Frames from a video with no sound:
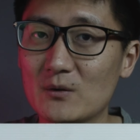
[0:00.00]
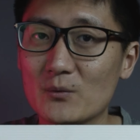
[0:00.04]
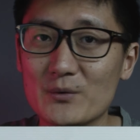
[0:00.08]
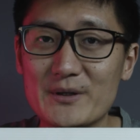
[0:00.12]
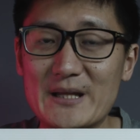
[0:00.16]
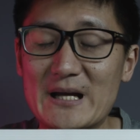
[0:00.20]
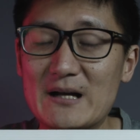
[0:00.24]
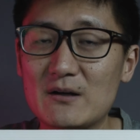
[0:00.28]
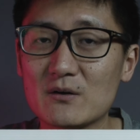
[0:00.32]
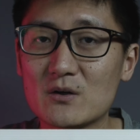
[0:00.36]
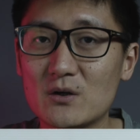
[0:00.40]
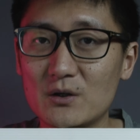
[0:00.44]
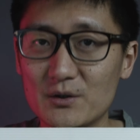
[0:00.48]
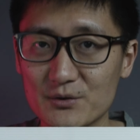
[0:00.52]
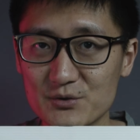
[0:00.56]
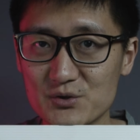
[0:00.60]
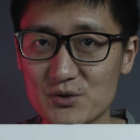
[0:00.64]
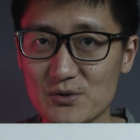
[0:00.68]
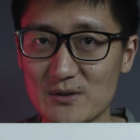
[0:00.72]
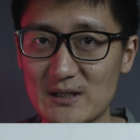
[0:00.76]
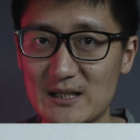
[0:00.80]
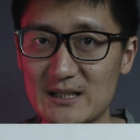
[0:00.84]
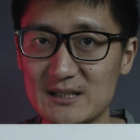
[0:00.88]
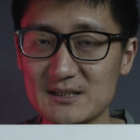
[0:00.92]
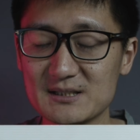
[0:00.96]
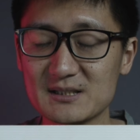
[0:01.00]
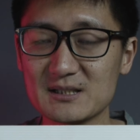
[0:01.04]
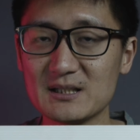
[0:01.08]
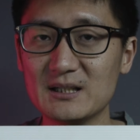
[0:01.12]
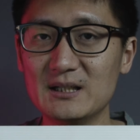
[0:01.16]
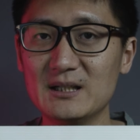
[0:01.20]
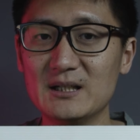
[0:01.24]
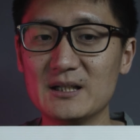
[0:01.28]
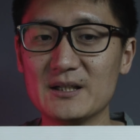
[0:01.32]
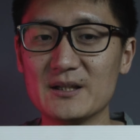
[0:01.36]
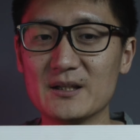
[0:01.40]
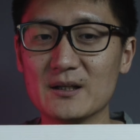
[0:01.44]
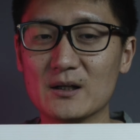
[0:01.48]
Without contrast,
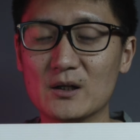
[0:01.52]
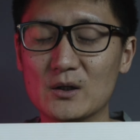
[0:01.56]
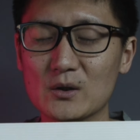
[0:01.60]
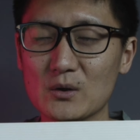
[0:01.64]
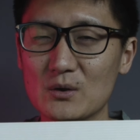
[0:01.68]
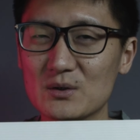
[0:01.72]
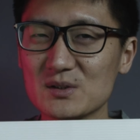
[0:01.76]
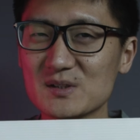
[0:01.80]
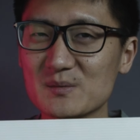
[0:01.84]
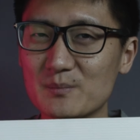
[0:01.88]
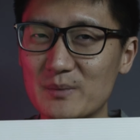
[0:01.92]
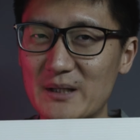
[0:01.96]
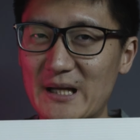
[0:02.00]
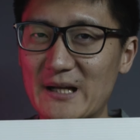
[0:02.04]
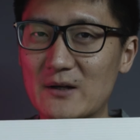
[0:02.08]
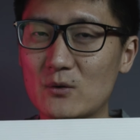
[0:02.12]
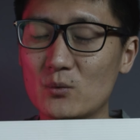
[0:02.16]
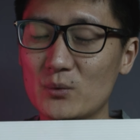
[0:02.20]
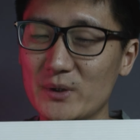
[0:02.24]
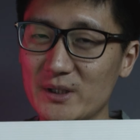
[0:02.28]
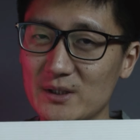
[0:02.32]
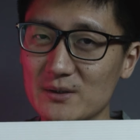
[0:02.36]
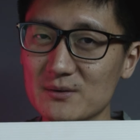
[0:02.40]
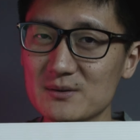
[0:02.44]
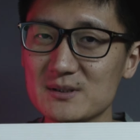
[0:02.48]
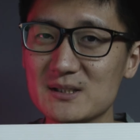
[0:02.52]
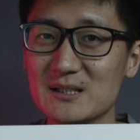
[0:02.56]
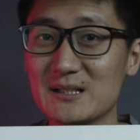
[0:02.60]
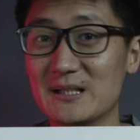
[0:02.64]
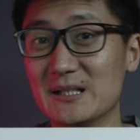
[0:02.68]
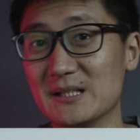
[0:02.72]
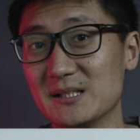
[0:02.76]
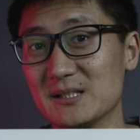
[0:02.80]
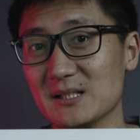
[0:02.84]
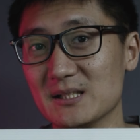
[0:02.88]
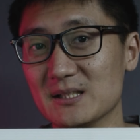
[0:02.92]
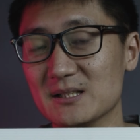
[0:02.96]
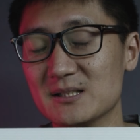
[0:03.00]
the gloss black wheels in
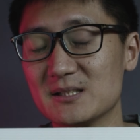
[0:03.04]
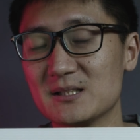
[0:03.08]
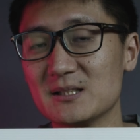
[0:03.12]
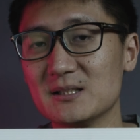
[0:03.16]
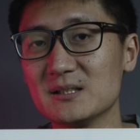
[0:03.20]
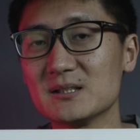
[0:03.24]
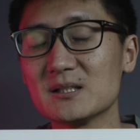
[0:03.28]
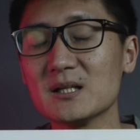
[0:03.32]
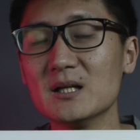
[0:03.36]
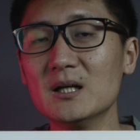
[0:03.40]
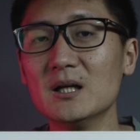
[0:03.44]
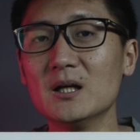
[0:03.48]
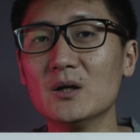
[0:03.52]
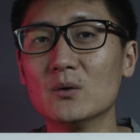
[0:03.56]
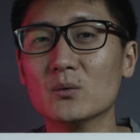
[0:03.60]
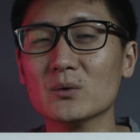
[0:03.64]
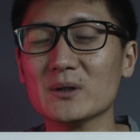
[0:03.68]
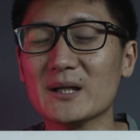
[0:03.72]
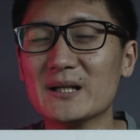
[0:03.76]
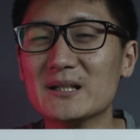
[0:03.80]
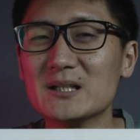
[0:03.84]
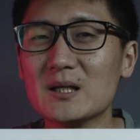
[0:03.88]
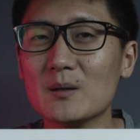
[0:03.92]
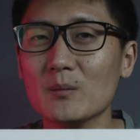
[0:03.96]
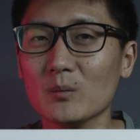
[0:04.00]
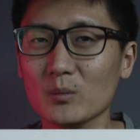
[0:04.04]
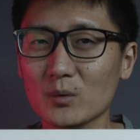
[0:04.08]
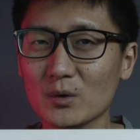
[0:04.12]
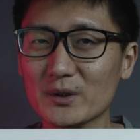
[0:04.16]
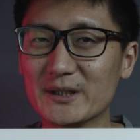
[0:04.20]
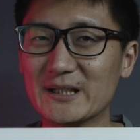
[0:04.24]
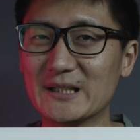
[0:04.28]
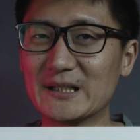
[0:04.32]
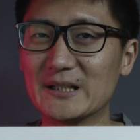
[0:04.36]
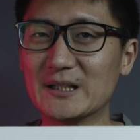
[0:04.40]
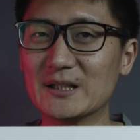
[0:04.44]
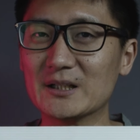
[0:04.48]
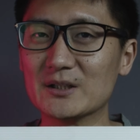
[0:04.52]
this instance will end up
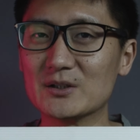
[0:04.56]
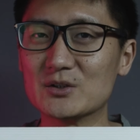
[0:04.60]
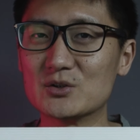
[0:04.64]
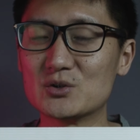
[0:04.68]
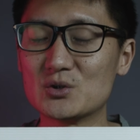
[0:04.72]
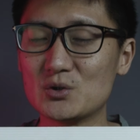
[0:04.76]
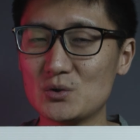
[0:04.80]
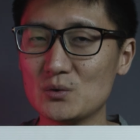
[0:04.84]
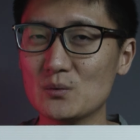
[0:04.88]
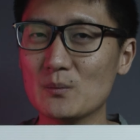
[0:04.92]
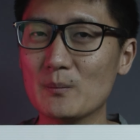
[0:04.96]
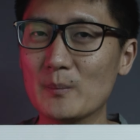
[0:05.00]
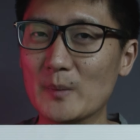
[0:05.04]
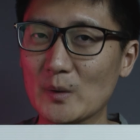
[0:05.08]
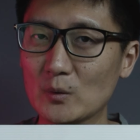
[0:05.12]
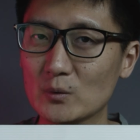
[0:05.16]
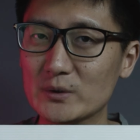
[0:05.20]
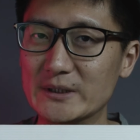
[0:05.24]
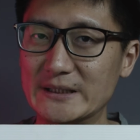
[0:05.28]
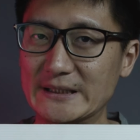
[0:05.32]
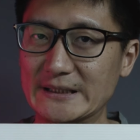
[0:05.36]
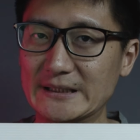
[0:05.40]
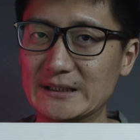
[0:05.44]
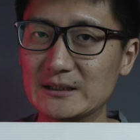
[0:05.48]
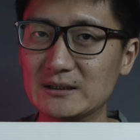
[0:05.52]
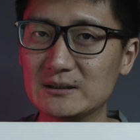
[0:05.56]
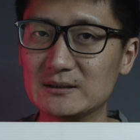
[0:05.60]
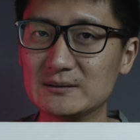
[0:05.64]
looking too milky.